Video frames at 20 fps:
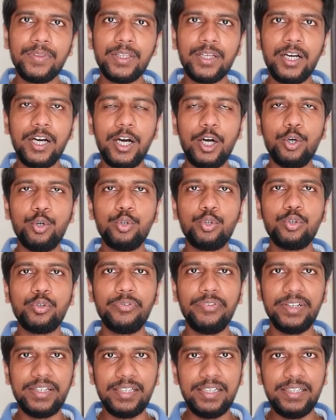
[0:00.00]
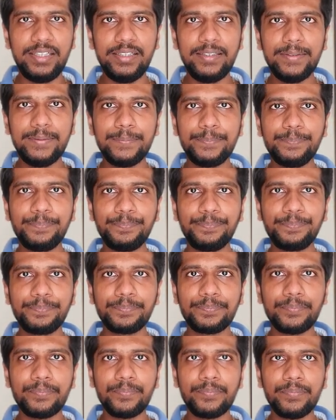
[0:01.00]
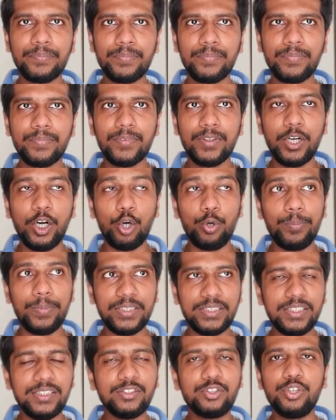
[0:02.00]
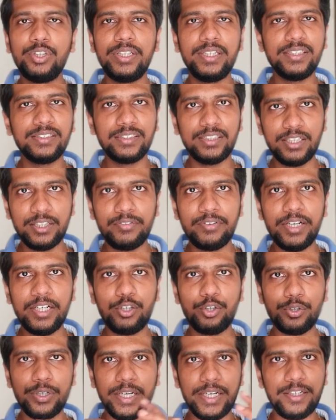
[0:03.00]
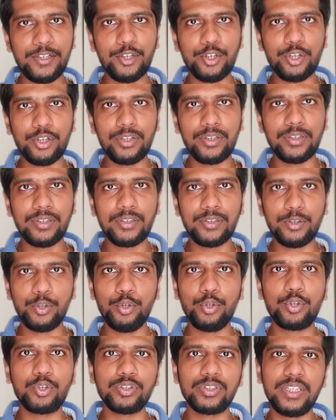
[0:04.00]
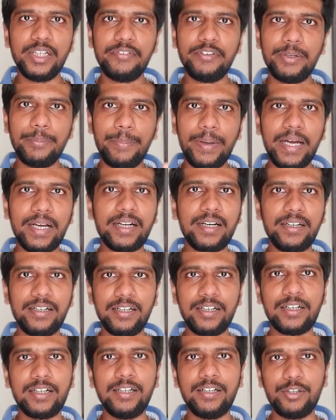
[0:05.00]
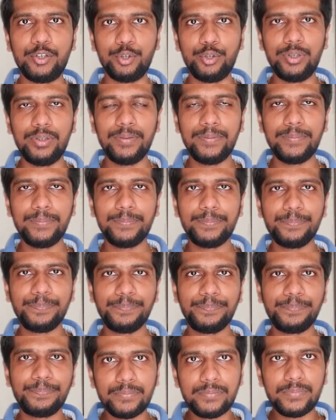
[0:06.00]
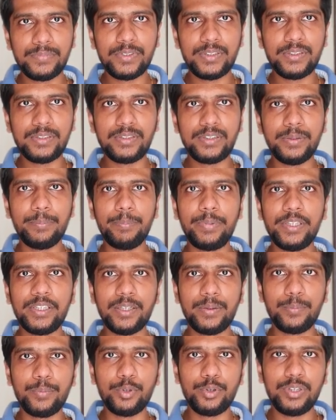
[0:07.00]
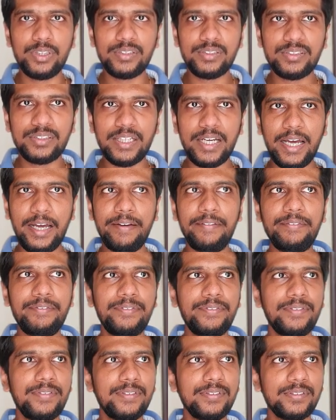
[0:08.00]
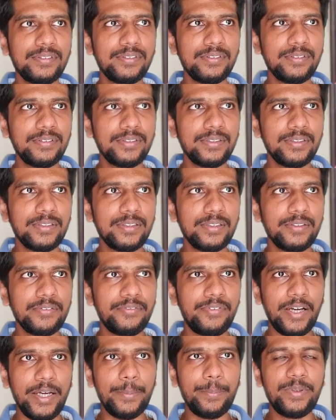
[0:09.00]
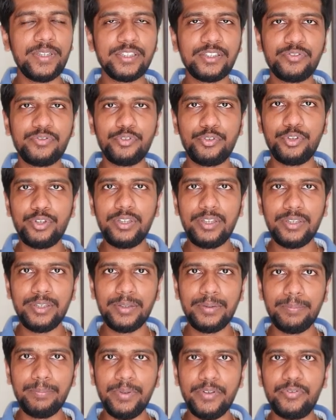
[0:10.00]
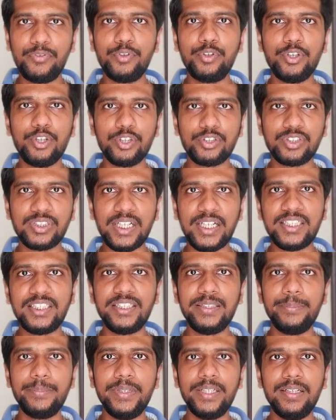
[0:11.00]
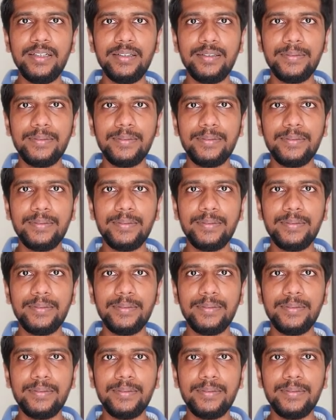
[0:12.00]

how quickly, how much insulin is required to get your glucose level back under control. Simple thumb rule is have fibrous food before your starchy meal.